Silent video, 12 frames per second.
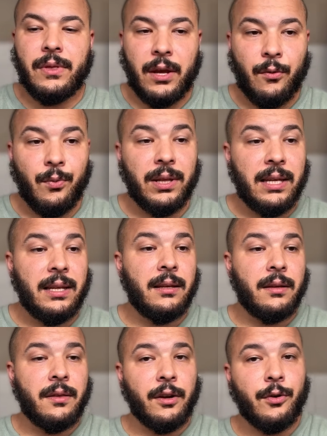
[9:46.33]
They really
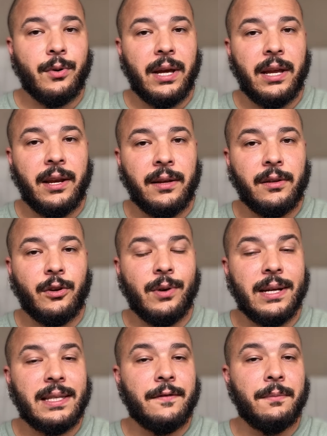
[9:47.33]
need the
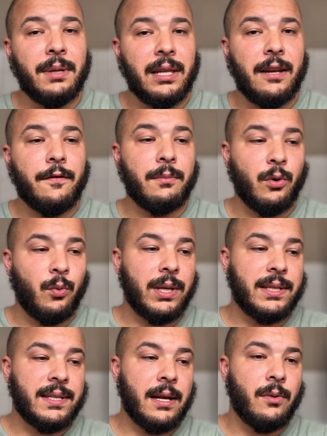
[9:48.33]
creative ability from the
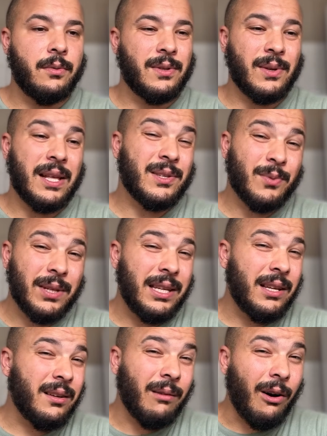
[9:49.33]
wings now. So that's
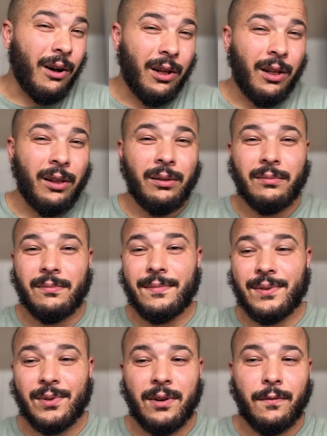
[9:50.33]
really all
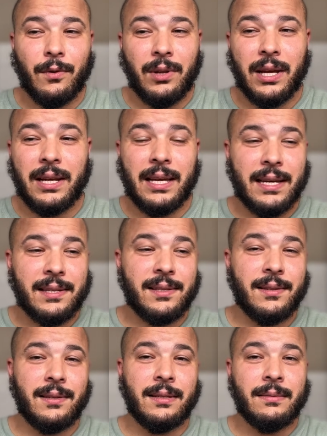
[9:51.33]
sort of Rhulani has
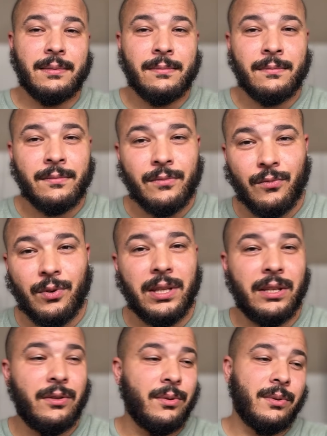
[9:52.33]
to
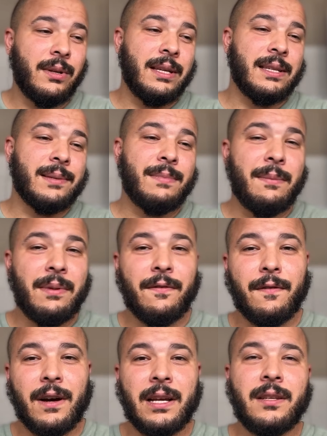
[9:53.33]
really do, is maybe
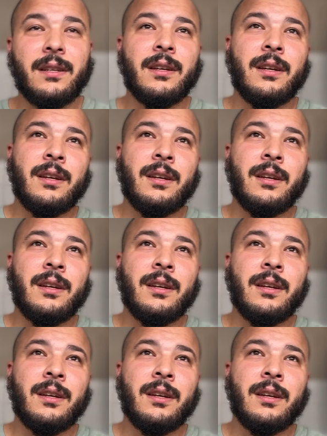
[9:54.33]
find